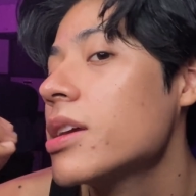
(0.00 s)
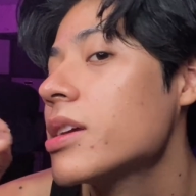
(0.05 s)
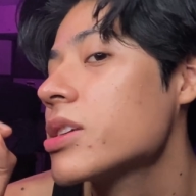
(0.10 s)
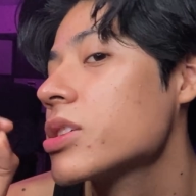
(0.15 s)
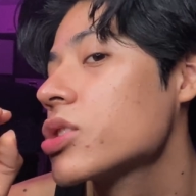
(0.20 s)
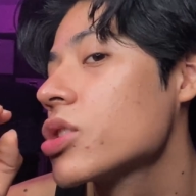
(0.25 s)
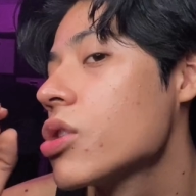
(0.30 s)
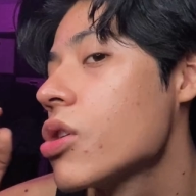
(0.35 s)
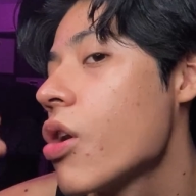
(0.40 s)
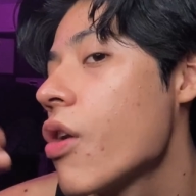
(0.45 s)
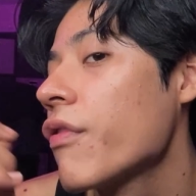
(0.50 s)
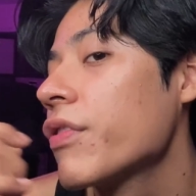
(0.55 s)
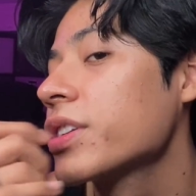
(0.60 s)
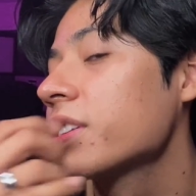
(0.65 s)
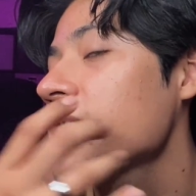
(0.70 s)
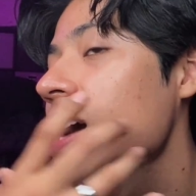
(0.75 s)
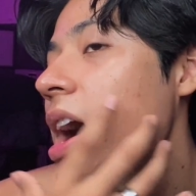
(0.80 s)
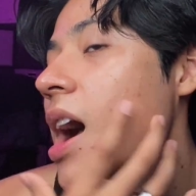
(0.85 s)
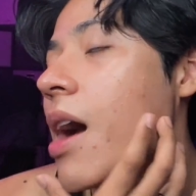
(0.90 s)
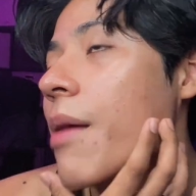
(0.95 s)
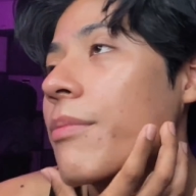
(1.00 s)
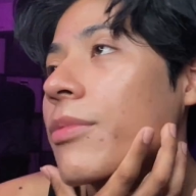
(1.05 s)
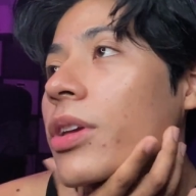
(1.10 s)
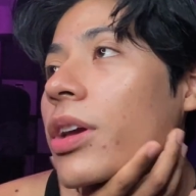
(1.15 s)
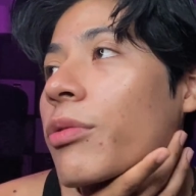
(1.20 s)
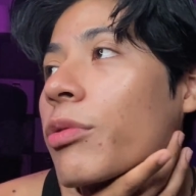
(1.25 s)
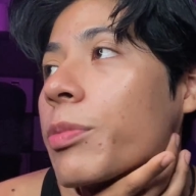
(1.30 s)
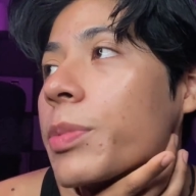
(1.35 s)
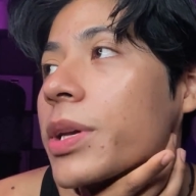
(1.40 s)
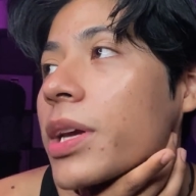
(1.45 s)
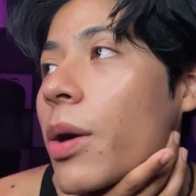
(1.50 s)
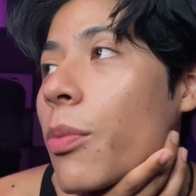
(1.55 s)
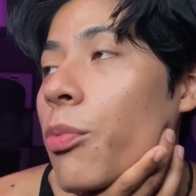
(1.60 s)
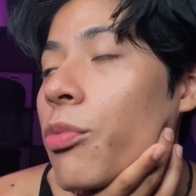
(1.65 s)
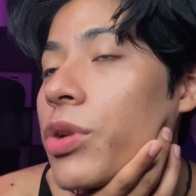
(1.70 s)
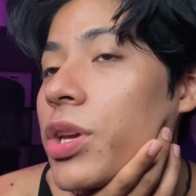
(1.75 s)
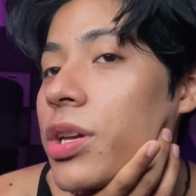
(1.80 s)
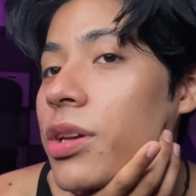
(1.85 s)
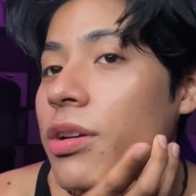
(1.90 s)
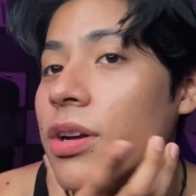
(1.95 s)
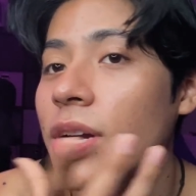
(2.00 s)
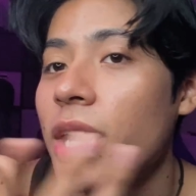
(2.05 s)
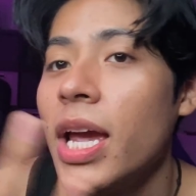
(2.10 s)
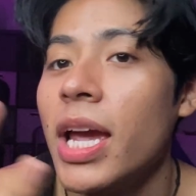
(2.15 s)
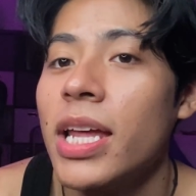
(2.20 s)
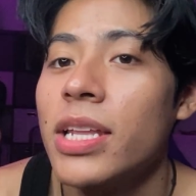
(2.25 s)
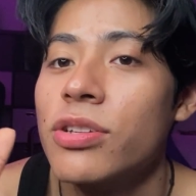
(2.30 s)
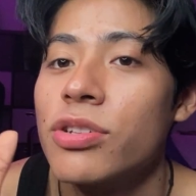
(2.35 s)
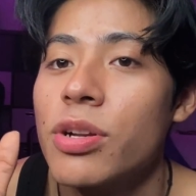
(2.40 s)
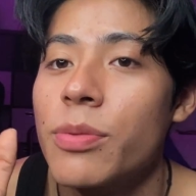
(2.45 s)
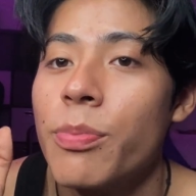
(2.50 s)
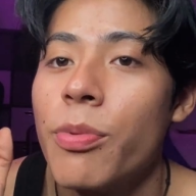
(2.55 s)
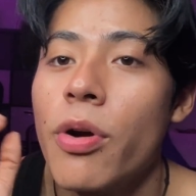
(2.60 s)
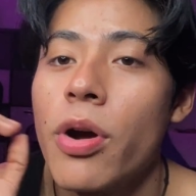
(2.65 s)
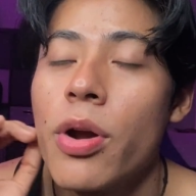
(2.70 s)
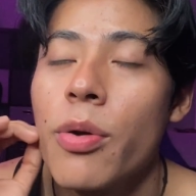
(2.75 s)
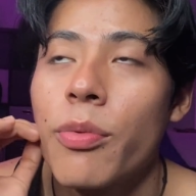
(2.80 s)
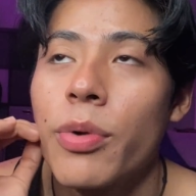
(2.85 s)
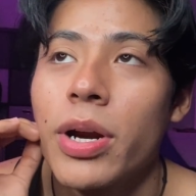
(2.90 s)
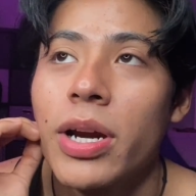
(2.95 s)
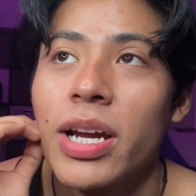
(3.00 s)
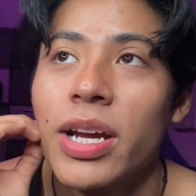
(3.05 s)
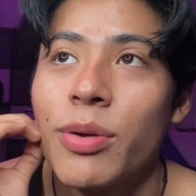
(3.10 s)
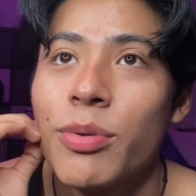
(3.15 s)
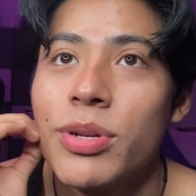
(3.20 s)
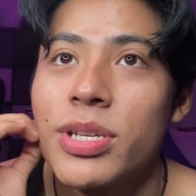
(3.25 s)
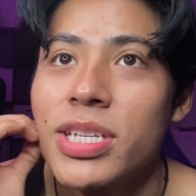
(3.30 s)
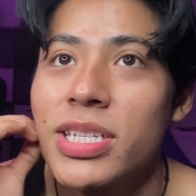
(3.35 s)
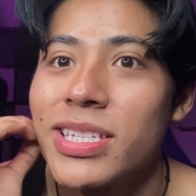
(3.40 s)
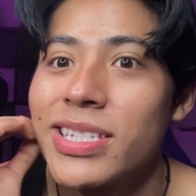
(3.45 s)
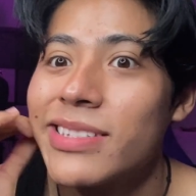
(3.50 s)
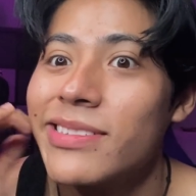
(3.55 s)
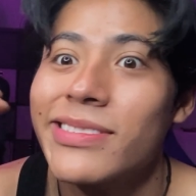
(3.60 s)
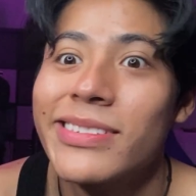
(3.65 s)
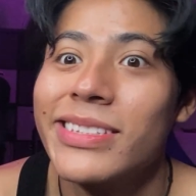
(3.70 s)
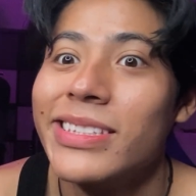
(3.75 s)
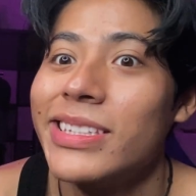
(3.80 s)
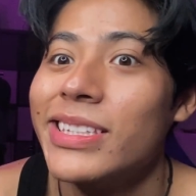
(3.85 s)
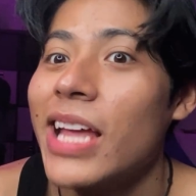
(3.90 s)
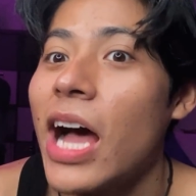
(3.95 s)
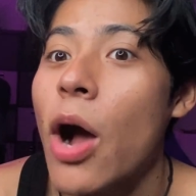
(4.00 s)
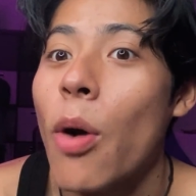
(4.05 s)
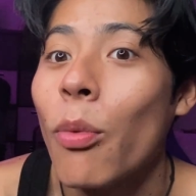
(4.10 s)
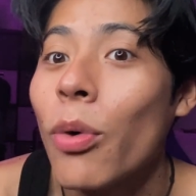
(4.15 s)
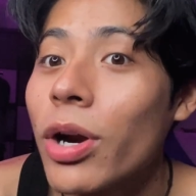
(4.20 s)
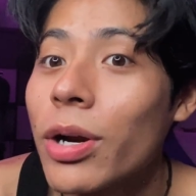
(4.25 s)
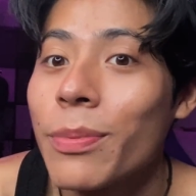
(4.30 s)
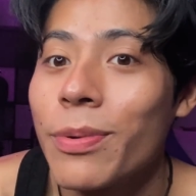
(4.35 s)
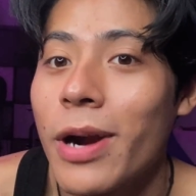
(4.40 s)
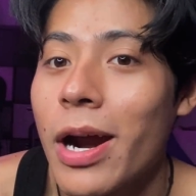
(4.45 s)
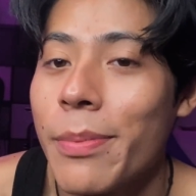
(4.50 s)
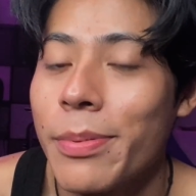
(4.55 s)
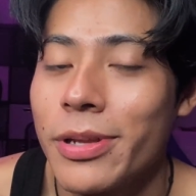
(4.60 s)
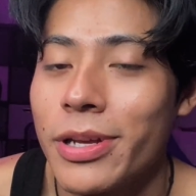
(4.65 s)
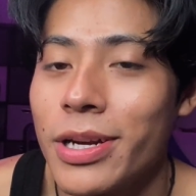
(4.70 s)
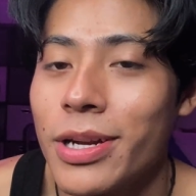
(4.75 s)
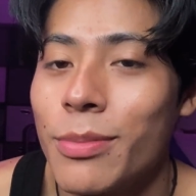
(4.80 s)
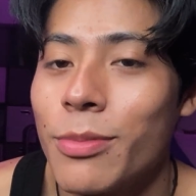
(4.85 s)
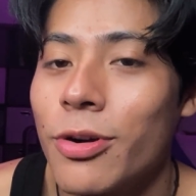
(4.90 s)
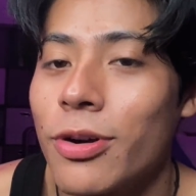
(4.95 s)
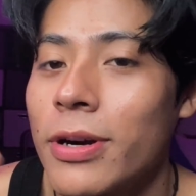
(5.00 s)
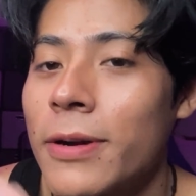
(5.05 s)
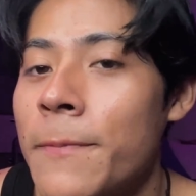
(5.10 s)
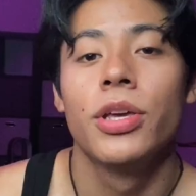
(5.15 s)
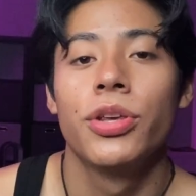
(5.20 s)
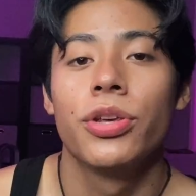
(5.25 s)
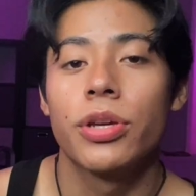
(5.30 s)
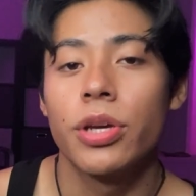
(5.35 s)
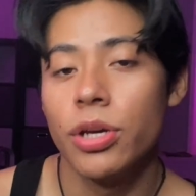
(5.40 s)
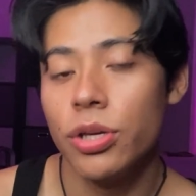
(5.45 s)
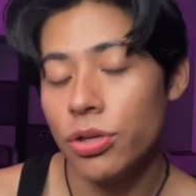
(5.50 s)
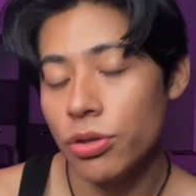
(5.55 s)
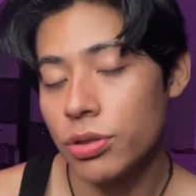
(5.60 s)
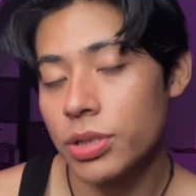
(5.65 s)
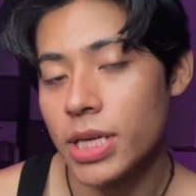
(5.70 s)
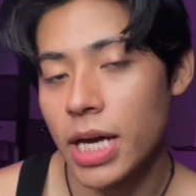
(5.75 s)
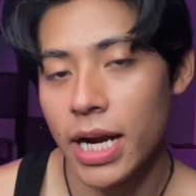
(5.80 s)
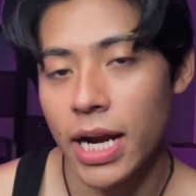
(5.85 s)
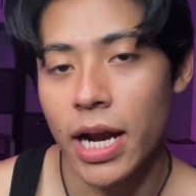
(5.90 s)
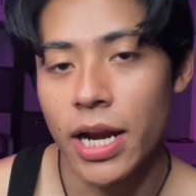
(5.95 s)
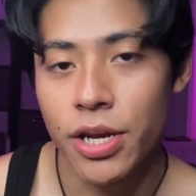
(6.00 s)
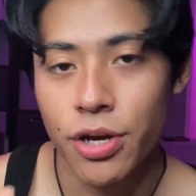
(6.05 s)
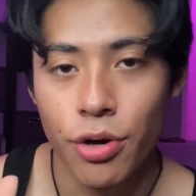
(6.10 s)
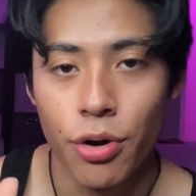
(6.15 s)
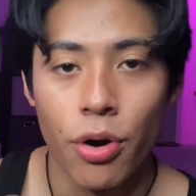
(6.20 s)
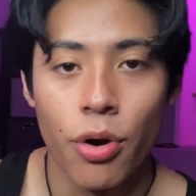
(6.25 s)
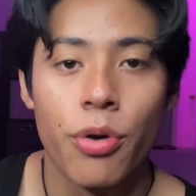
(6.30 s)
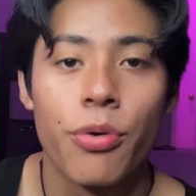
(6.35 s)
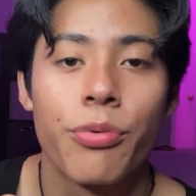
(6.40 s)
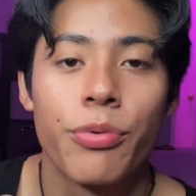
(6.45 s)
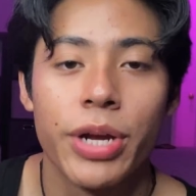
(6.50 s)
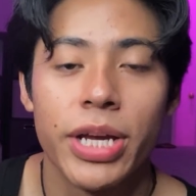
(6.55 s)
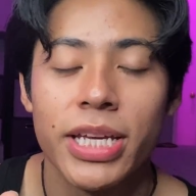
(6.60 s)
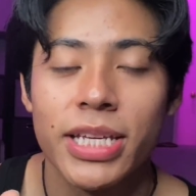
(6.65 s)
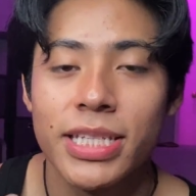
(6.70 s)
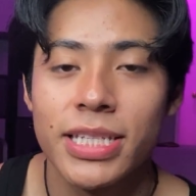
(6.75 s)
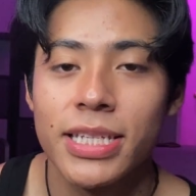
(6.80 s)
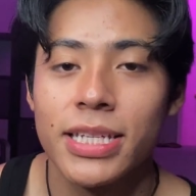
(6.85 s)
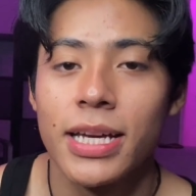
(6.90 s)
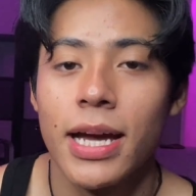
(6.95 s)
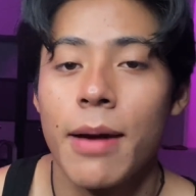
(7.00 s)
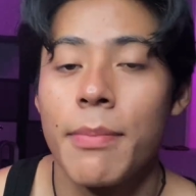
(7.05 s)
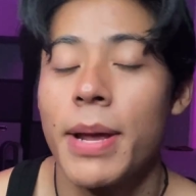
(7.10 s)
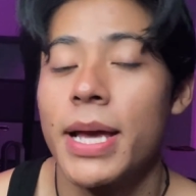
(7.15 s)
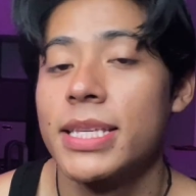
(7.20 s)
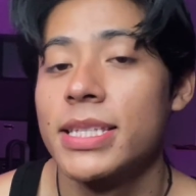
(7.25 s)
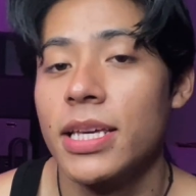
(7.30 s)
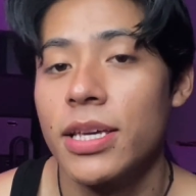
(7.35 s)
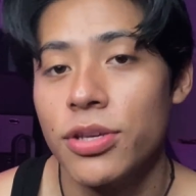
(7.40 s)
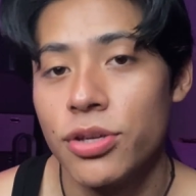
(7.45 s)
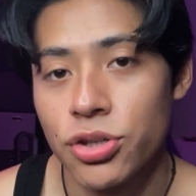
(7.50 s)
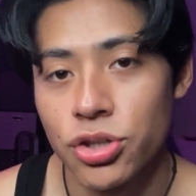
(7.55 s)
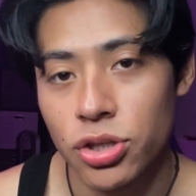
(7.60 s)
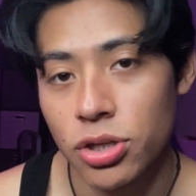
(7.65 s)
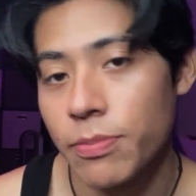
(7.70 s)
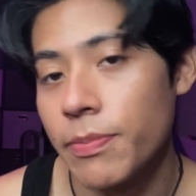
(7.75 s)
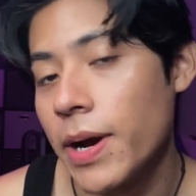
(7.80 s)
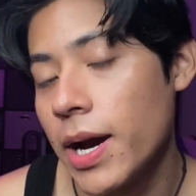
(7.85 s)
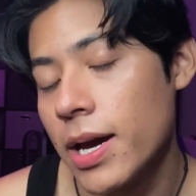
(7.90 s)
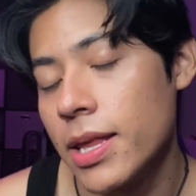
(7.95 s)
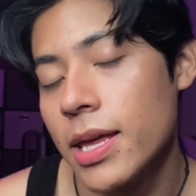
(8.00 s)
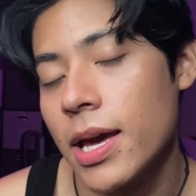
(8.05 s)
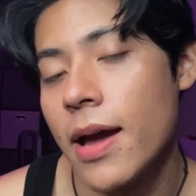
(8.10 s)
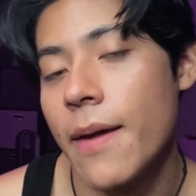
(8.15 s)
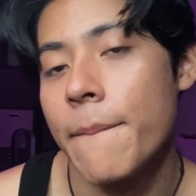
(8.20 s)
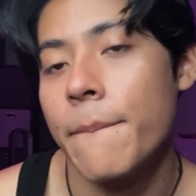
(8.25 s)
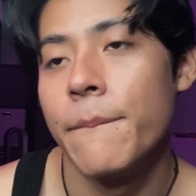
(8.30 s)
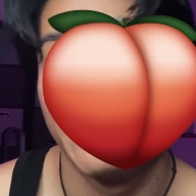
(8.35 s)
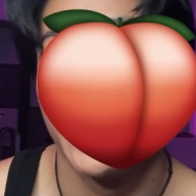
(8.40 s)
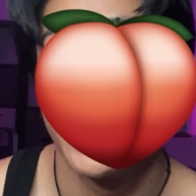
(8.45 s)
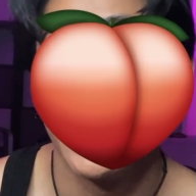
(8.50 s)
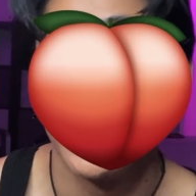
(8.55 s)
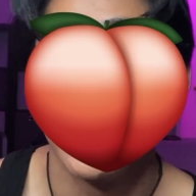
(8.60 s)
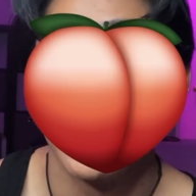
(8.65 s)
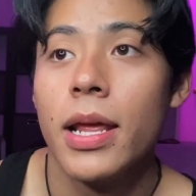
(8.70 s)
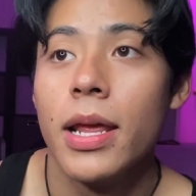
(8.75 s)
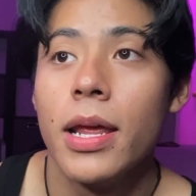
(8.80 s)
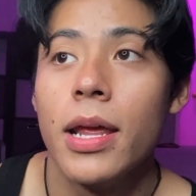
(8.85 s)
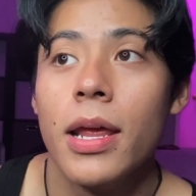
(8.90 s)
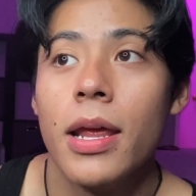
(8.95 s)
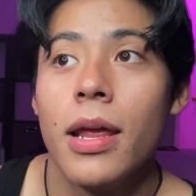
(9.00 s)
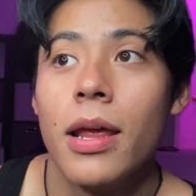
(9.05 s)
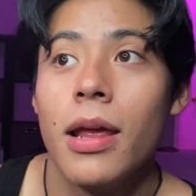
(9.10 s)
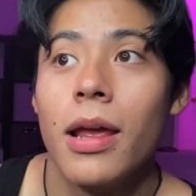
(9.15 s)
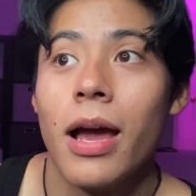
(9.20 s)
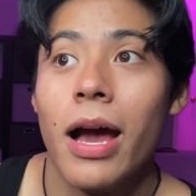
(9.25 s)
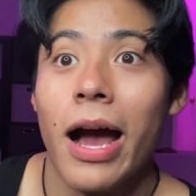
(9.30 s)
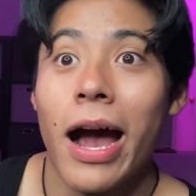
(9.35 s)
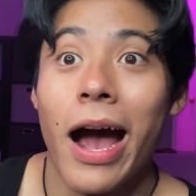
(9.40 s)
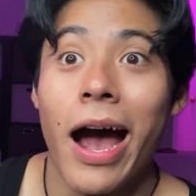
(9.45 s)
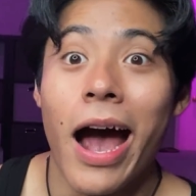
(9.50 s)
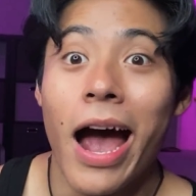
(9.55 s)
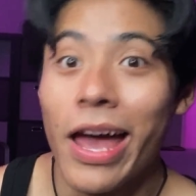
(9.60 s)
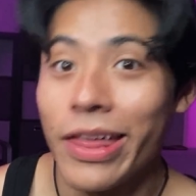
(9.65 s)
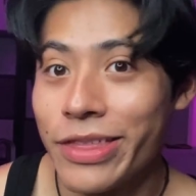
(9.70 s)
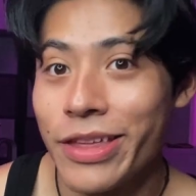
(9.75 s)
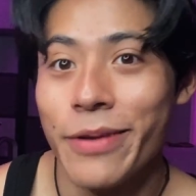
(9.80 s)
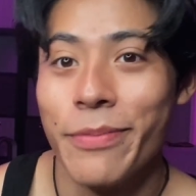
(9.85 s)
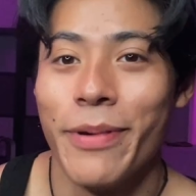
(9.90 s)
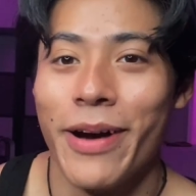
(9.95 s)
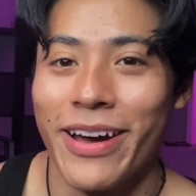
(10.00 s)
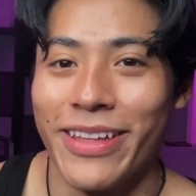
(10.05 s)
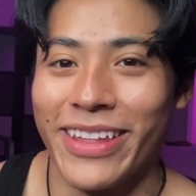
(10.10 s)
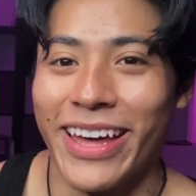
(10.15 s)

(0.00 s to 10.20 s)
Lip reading: So over time, it will become weaker and to the point where it would just not work properly anymore. You can use that at your own risk. I'm not saying you should buy that, but I did buy